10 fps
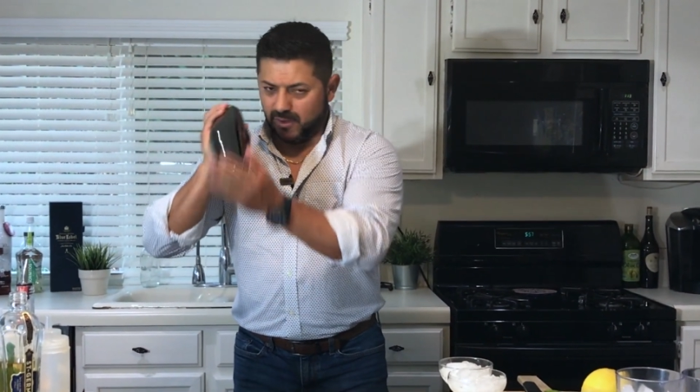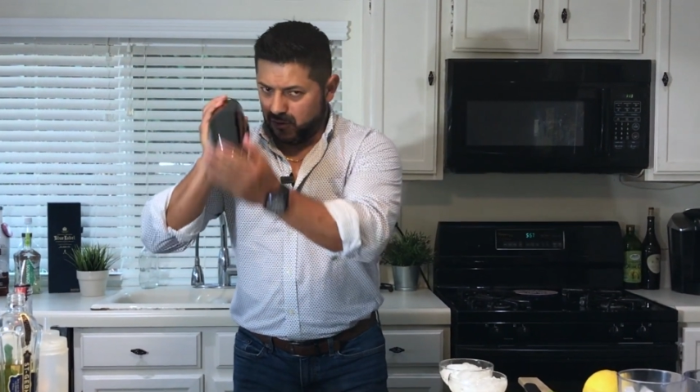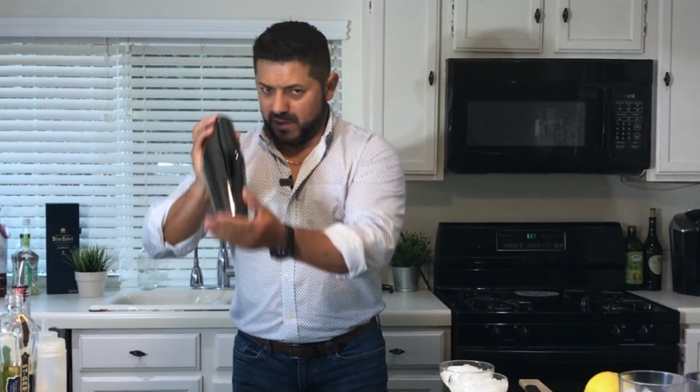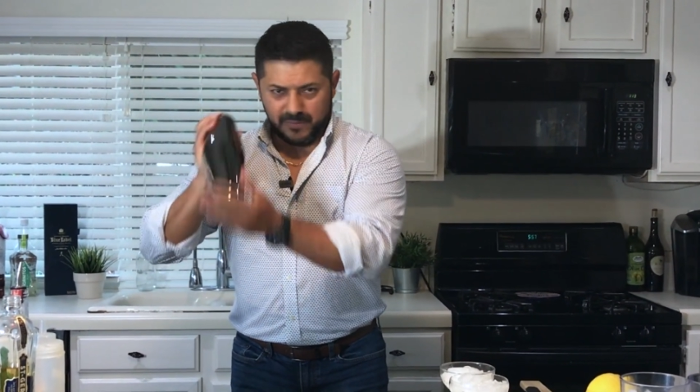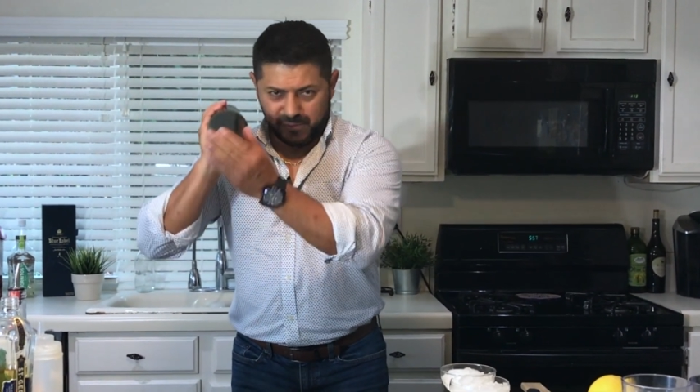you're
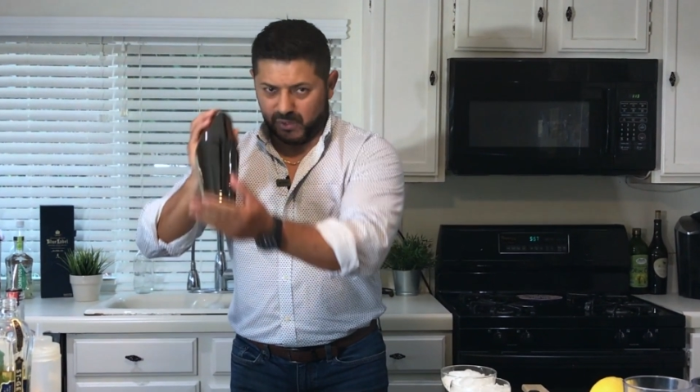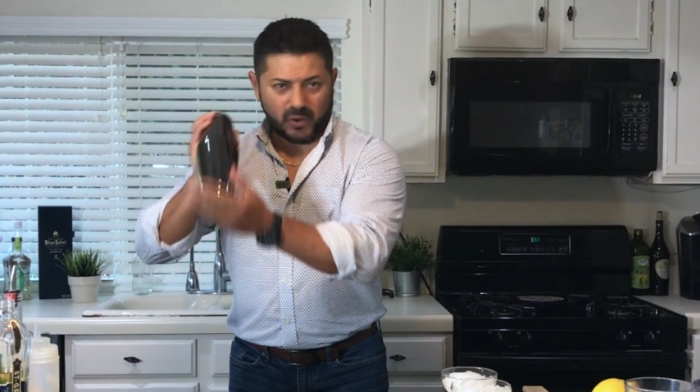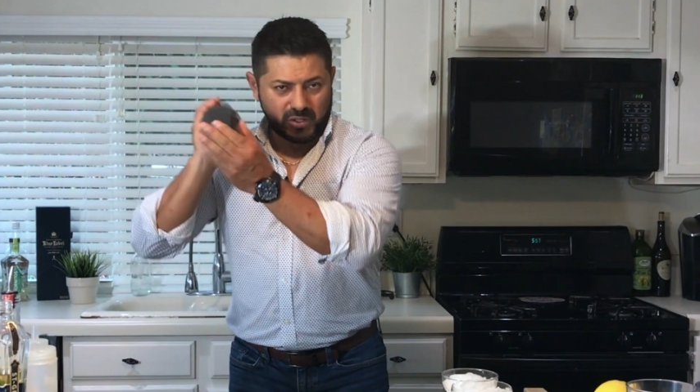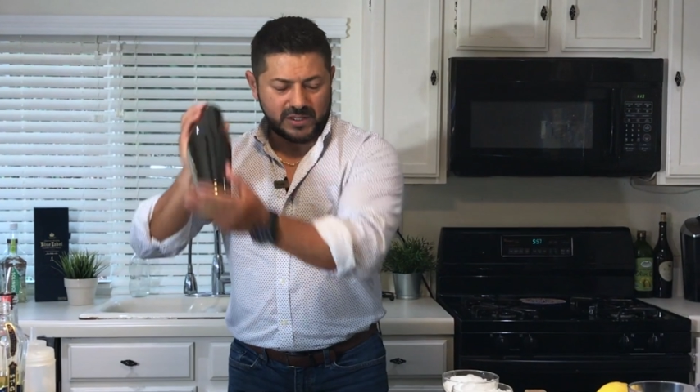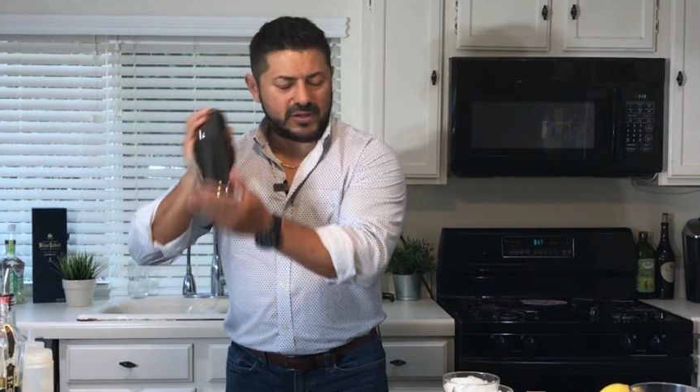gonna put your
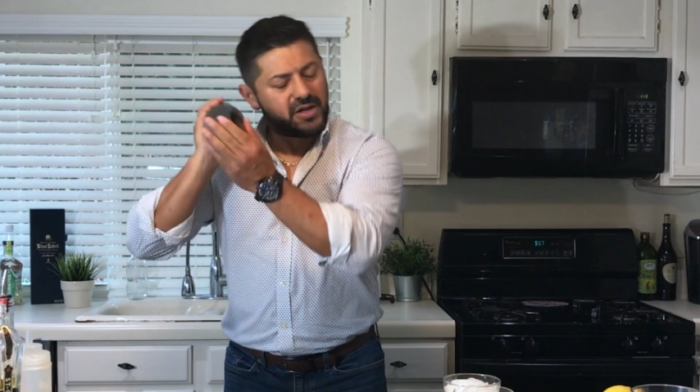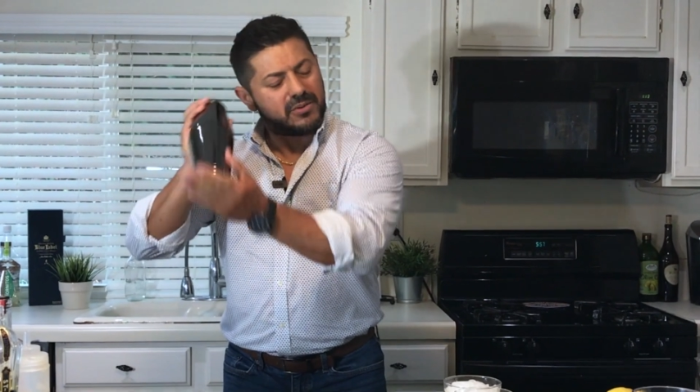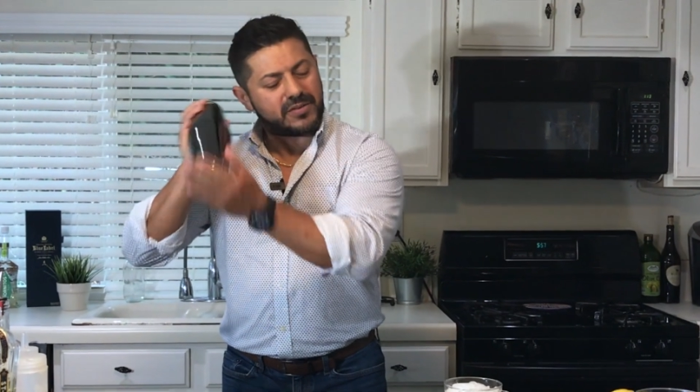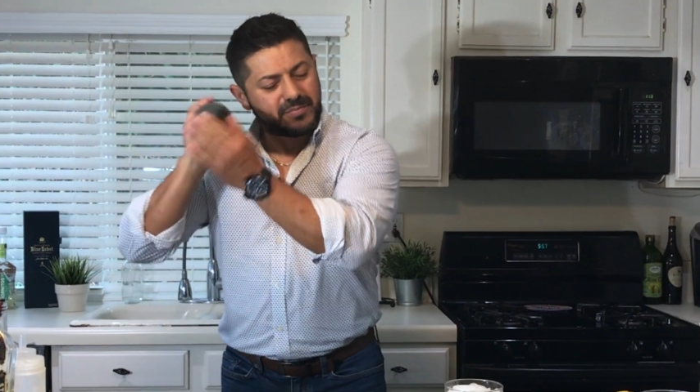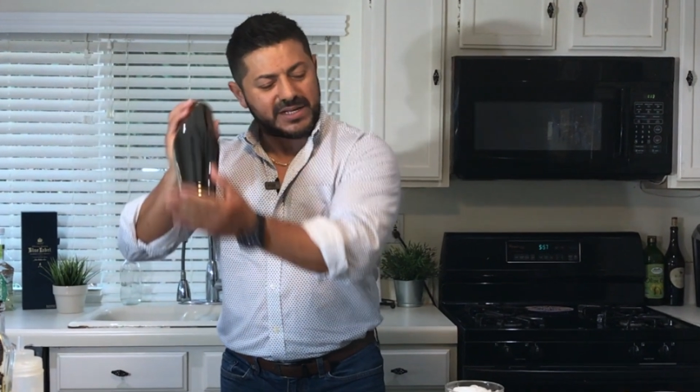cocktail all over
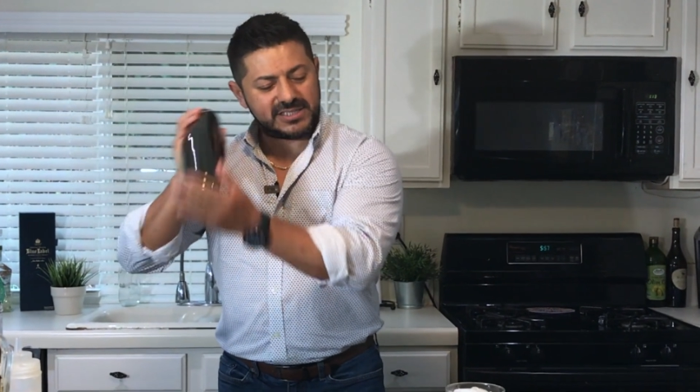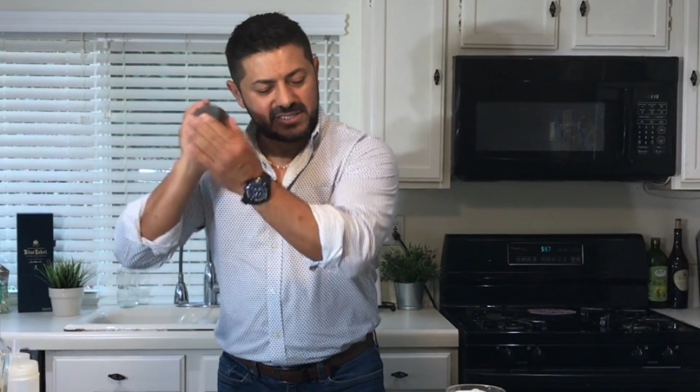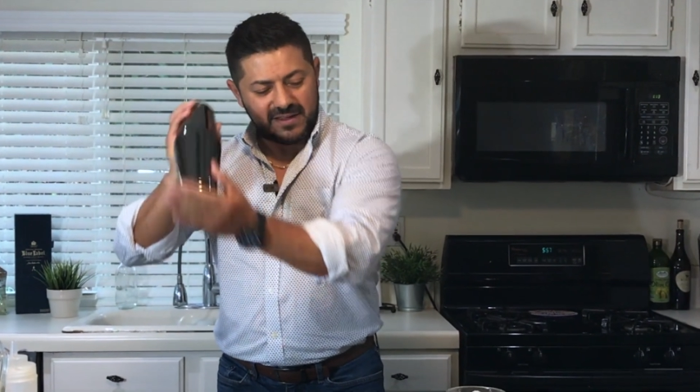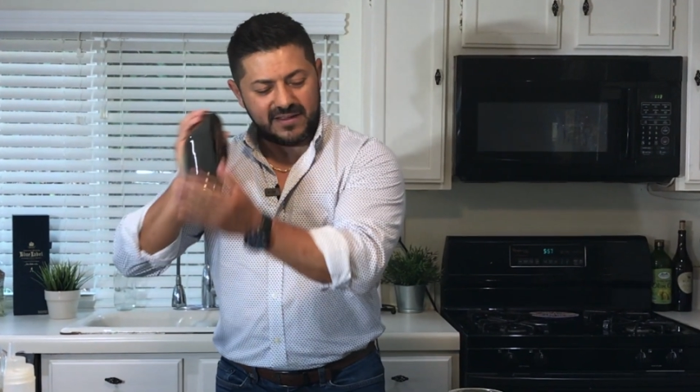the place.